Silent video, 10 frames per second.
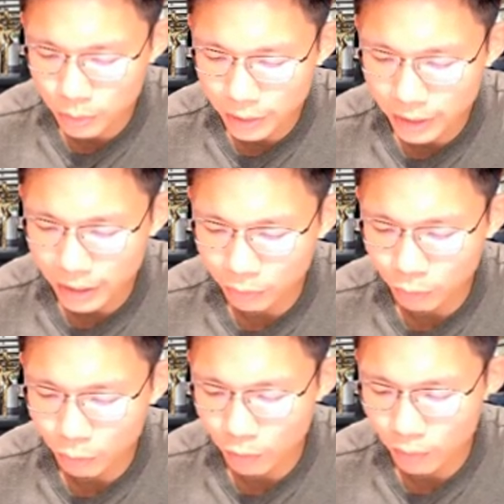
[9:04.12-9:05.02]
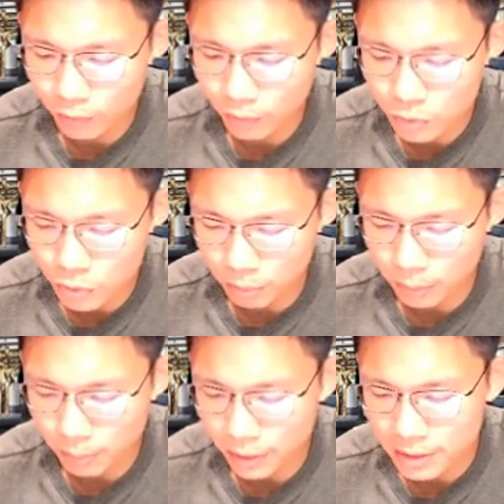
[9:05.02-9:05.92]
have to drop the
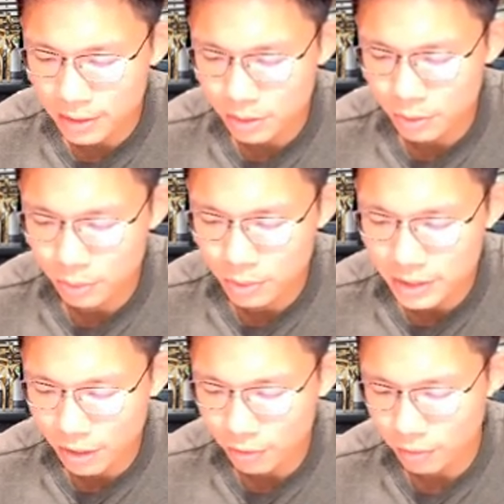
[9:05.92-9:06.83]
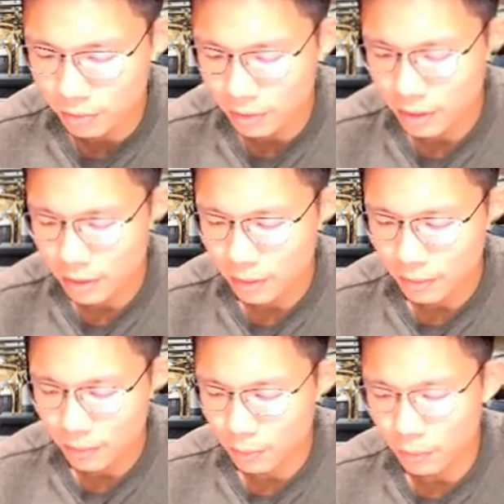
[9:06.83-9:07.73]
price to sell?
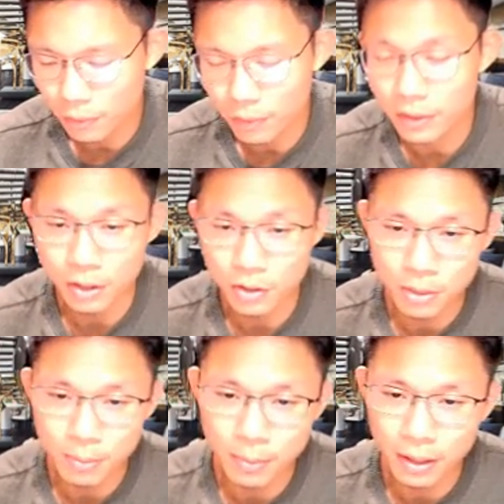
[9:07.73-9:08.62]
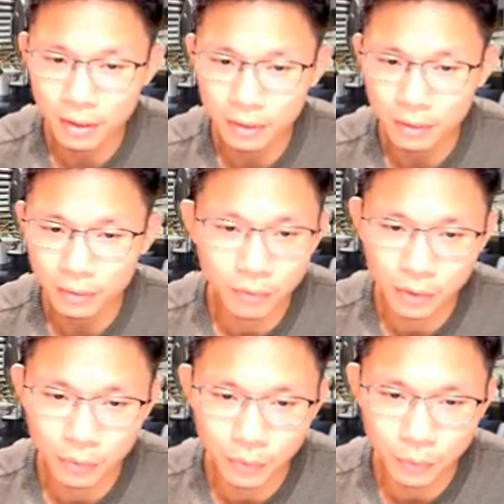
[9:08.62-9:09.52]
It's a question mark. We don't
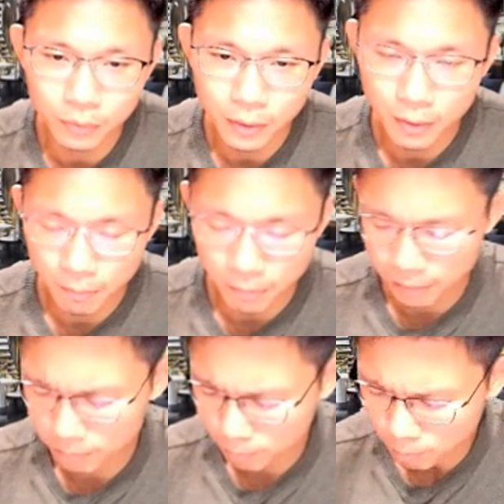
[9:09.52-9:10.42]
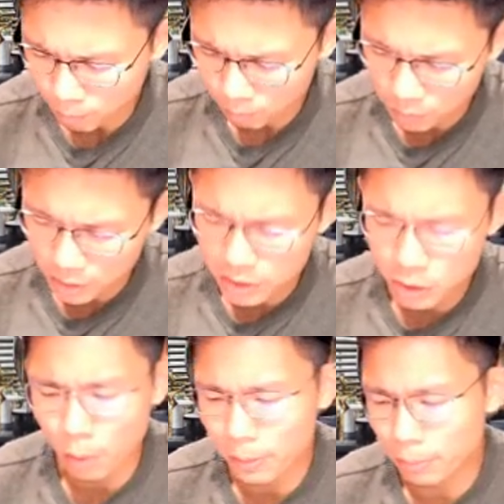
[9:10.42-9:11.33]
know. But this is not a
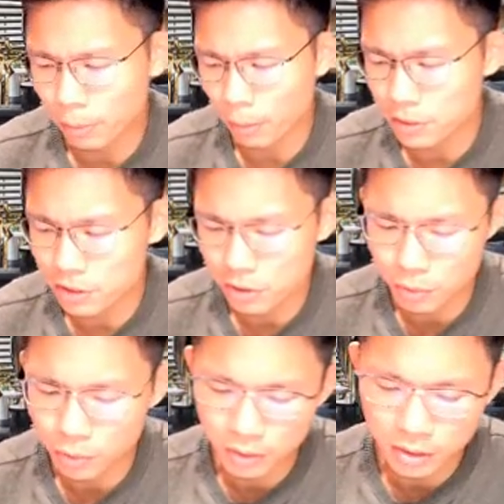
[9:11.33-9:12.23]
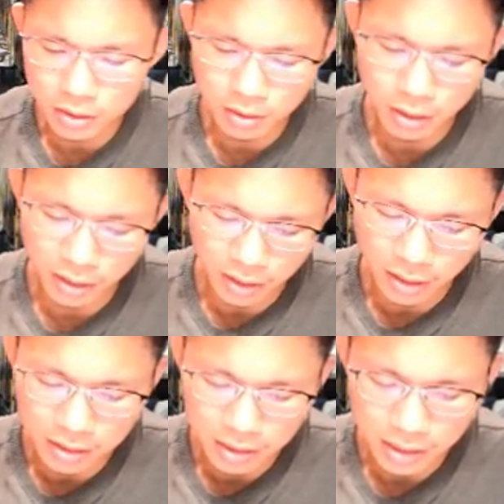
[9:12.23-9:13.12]
big problem. It's just 2 units. They can
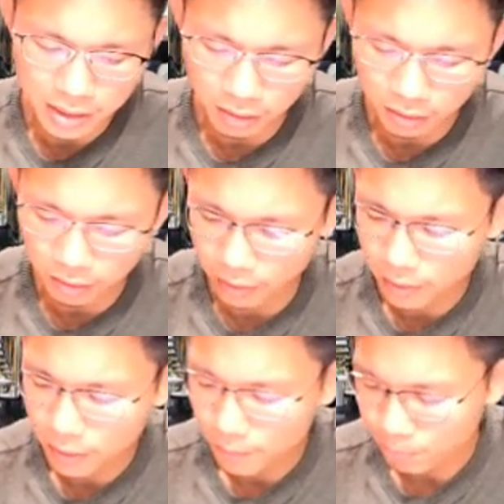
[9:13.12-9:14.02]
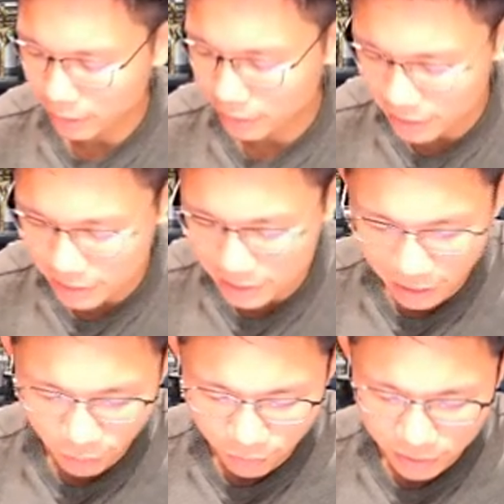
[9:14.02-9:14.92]
easily settle it. But this guy
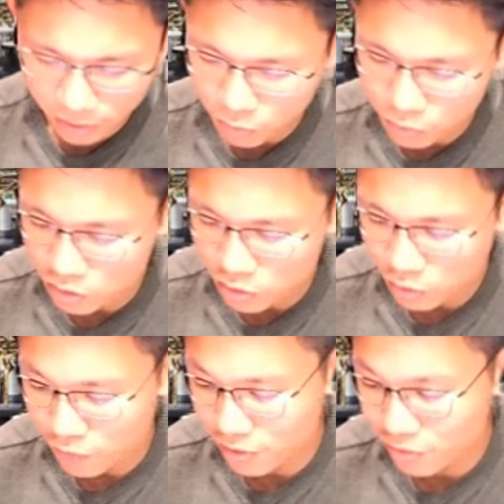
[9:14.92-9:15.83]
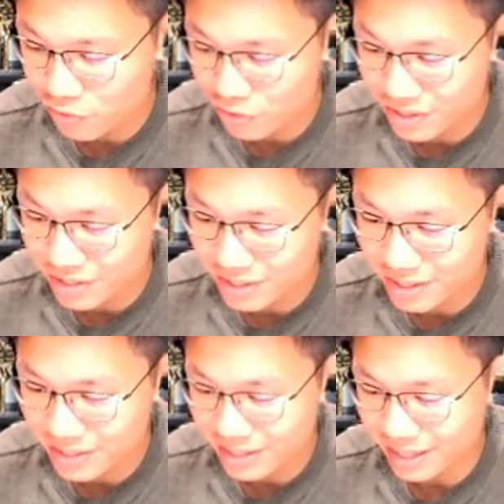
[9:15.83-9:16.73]
over here, Sophia
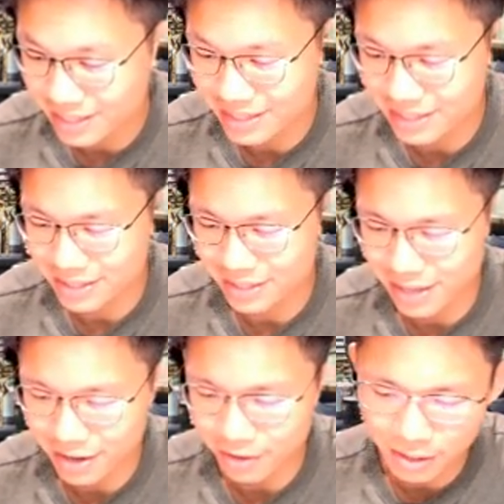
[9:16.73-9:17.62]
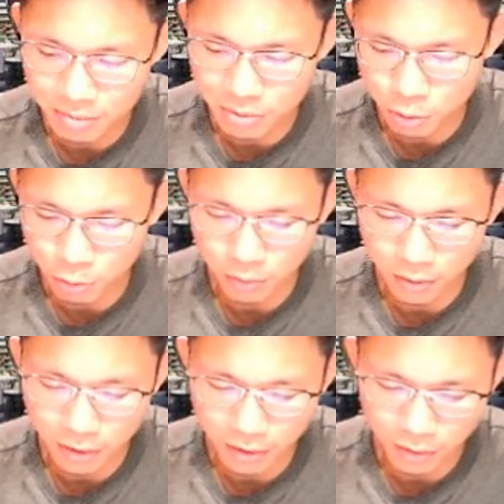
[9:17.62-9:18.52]
Regency, has none of them sold.
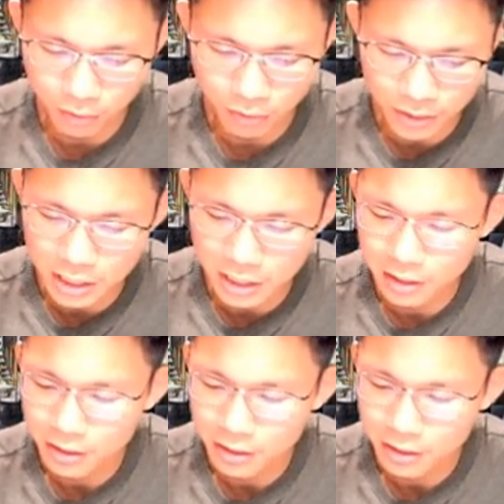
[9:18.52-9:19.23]
Crazy.